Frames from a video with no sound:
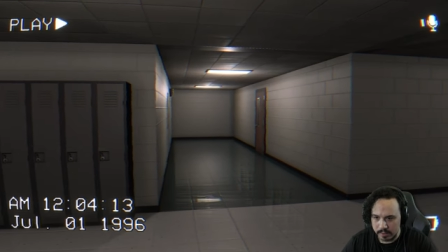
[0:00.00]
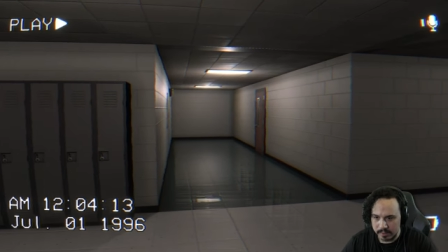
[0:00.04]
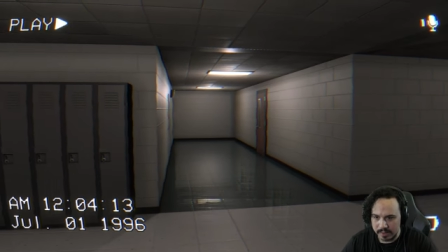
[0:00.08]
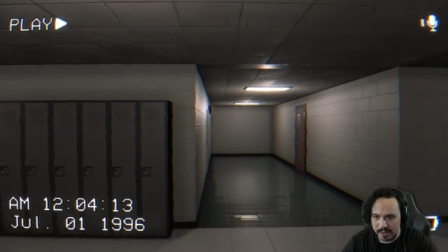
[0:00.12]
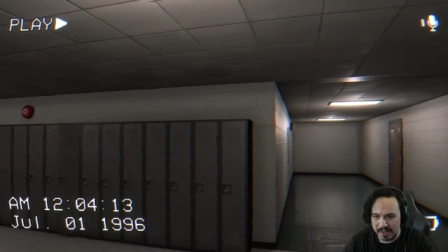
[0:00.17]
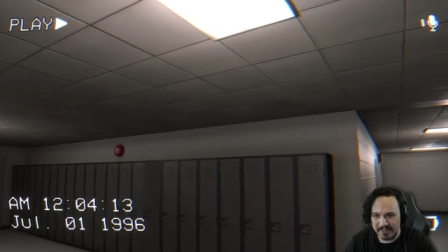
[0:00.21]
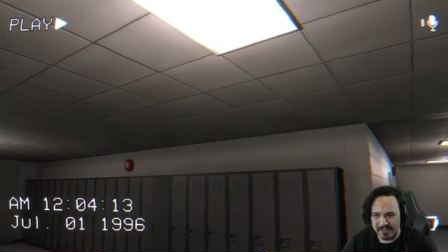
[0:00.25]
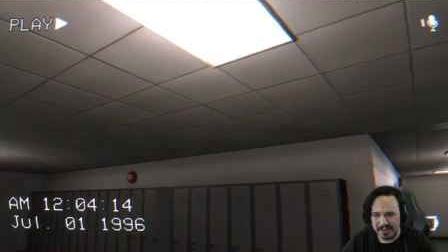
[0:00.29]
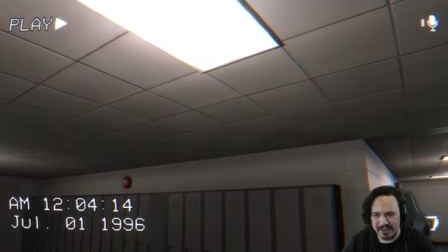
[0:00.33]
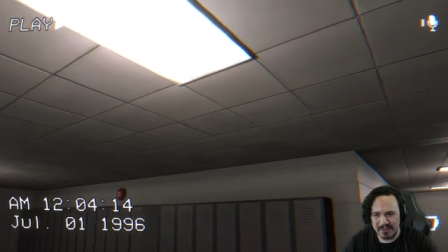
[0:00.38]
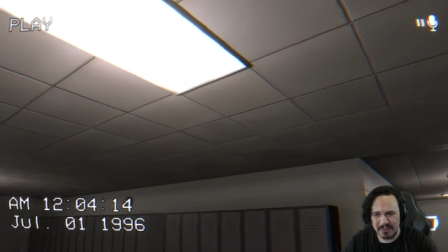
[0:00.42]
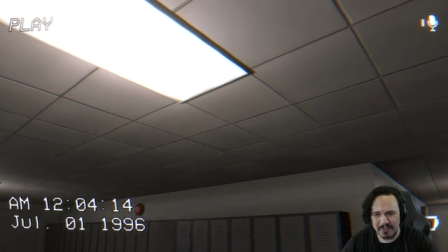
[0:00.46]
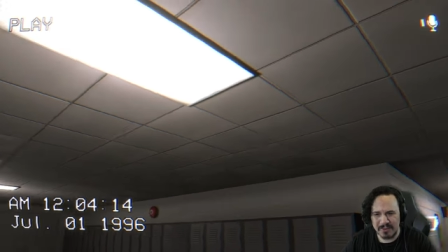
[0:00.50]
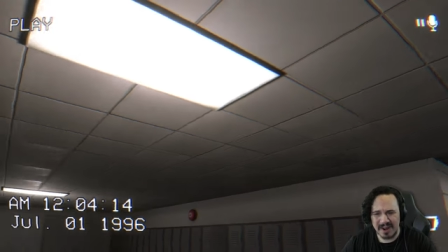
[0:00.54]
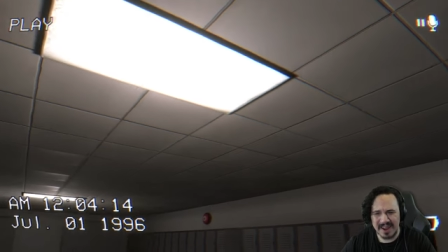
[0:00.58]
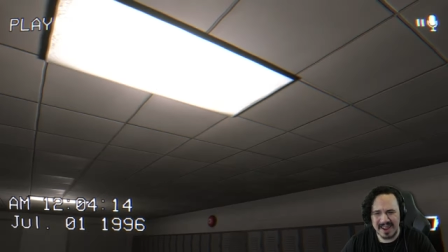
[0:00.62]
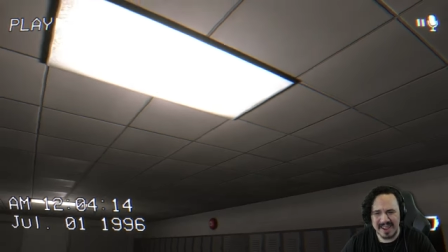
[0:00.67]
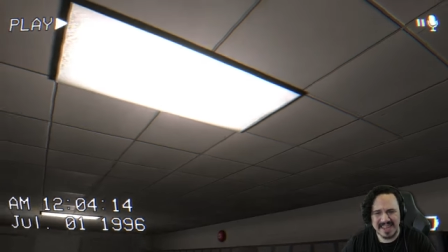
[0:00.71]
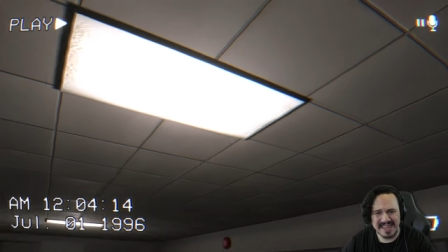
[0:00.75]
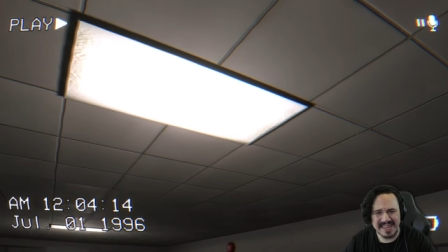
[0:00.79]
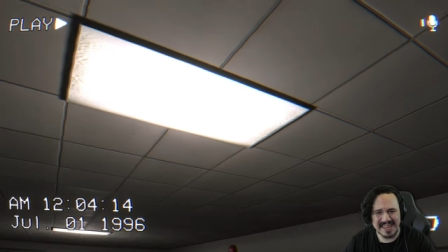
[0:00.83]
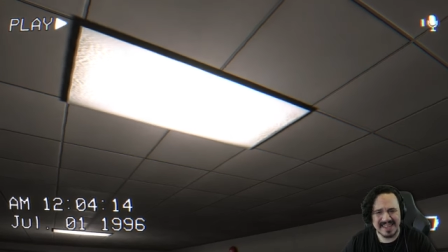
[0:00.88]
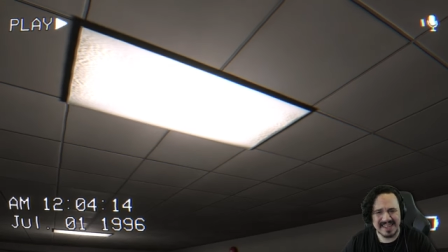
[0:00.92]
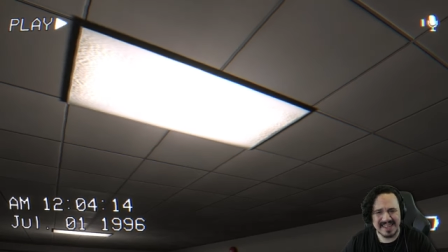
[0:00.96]
Left and
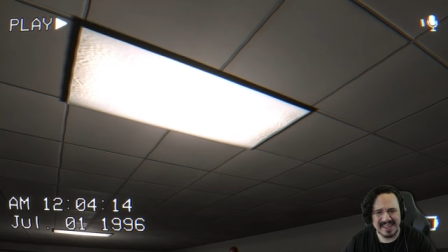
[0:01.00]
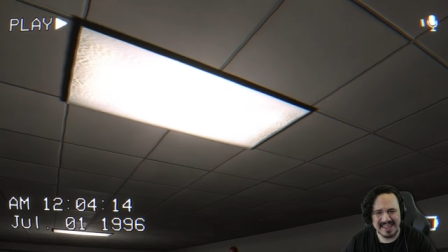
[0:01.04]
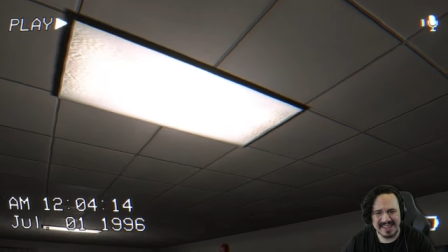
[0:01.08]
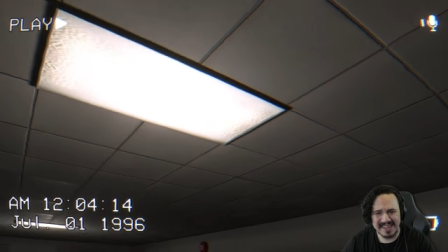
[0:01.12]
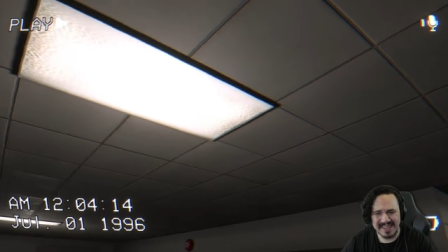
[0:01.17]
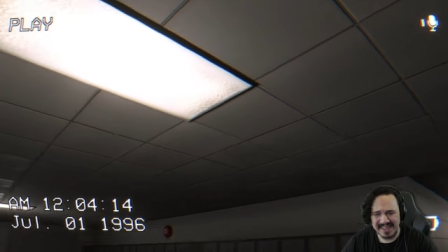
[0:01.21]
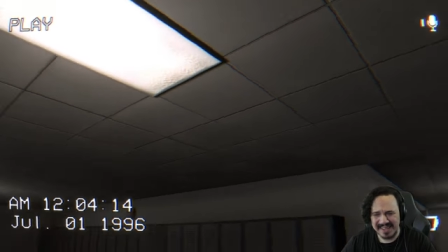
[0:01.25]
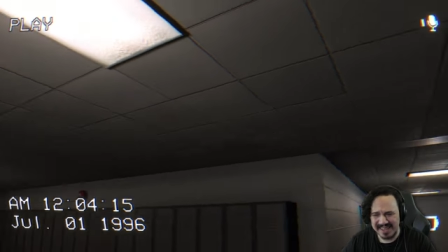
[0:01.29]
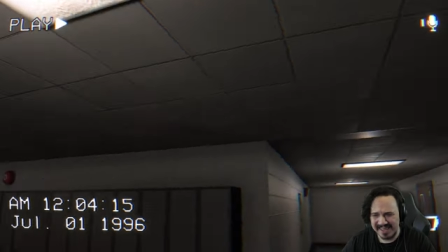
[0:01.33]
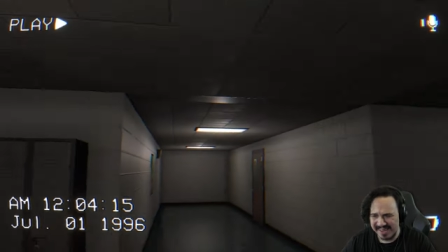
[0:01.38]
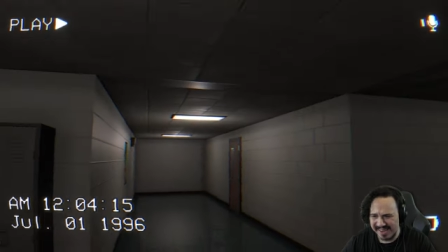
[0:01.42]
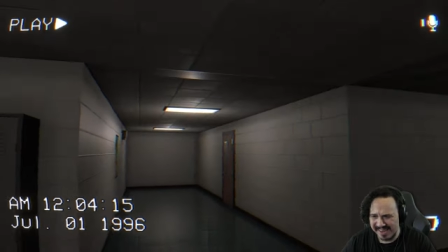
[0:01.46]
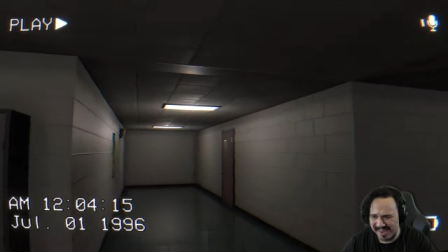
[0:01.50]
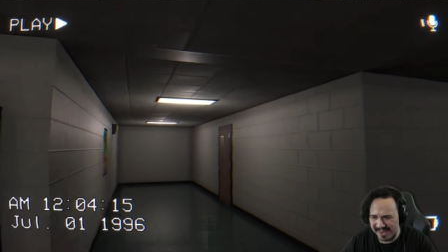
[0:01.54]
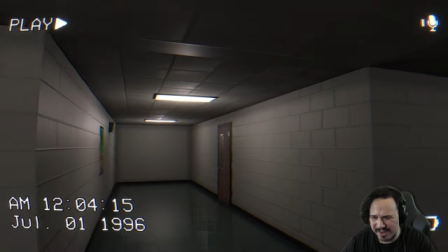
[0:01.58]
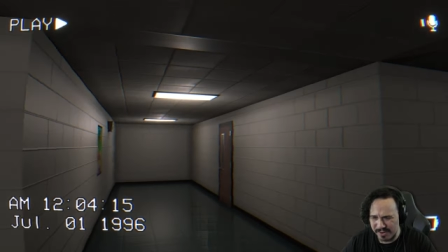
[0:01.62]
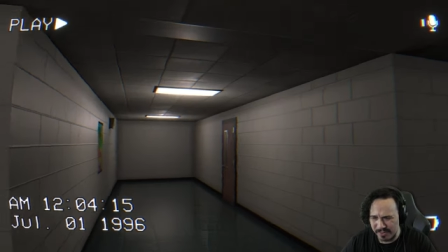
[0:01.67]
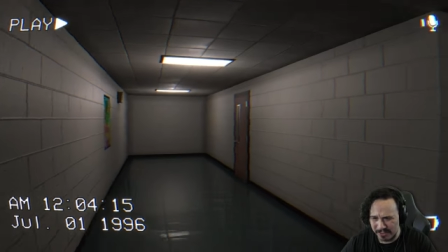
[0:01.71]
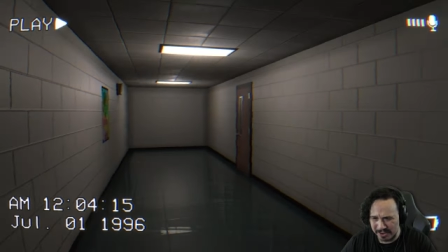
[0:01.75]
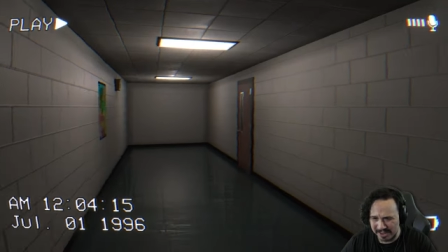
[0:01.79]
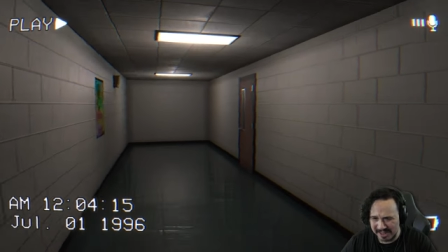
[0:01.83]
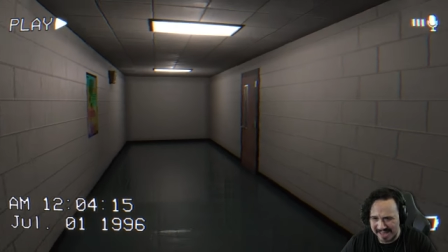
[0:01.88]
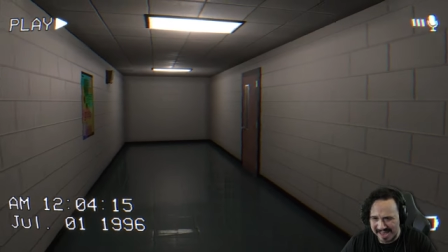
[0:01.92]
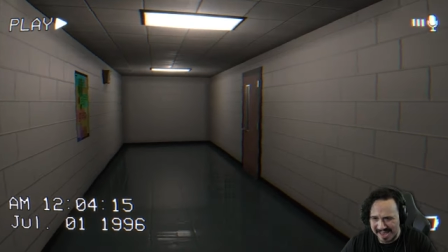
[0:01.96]
right. Can
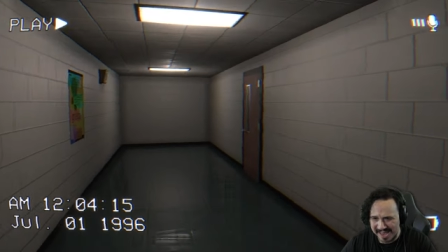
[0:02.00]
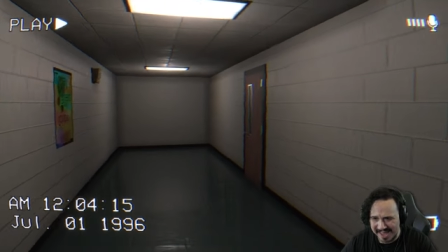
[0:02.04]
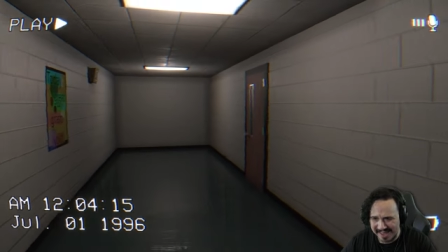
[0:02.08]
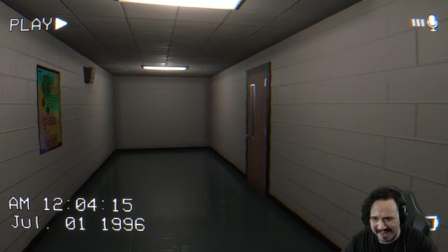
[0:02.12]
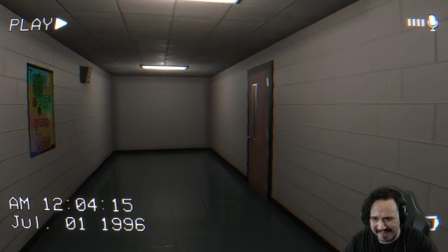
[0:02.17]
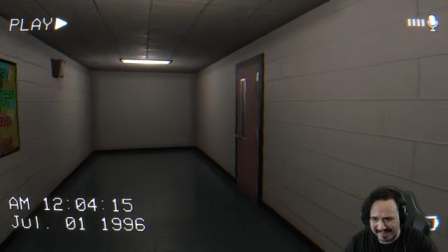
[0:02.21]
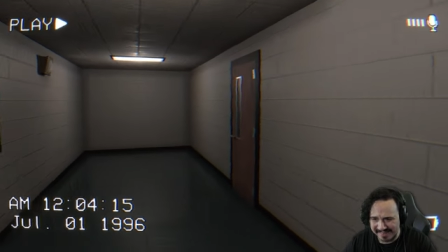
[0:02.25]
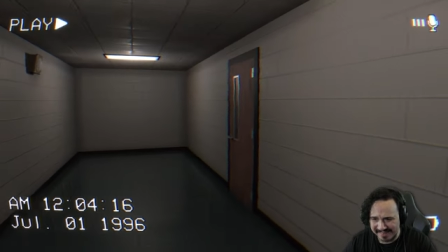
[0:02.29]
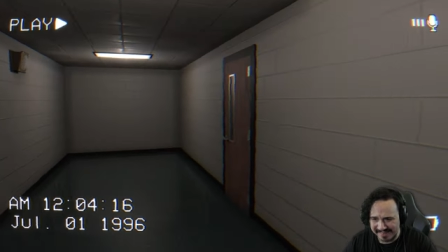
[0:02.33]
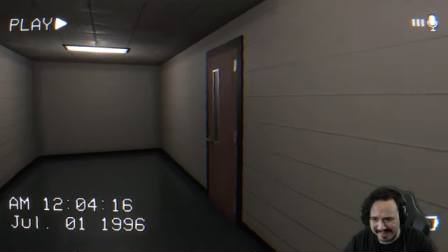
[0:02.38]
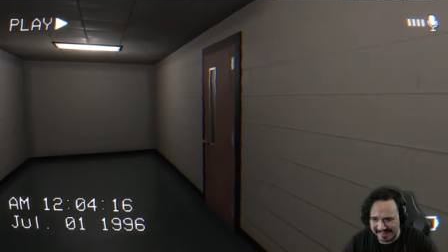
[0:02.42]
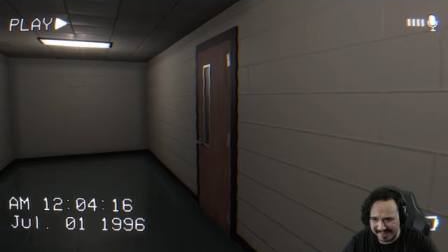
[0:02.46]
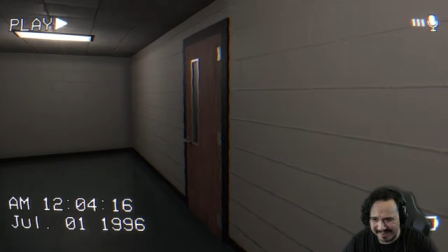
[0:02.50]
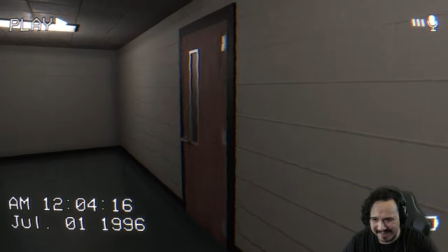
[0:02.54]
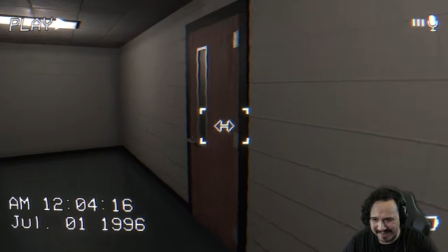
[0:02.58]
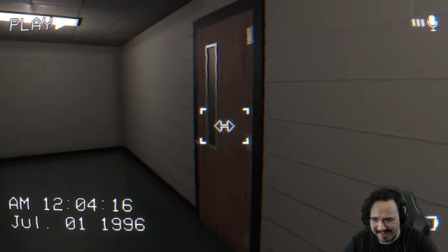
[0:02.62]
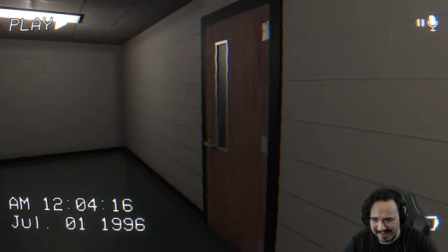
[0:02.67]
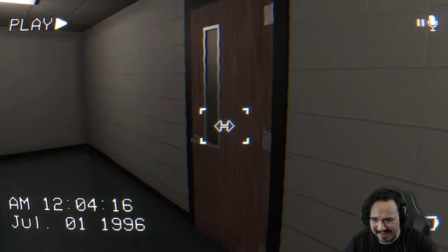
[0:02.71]
you relax?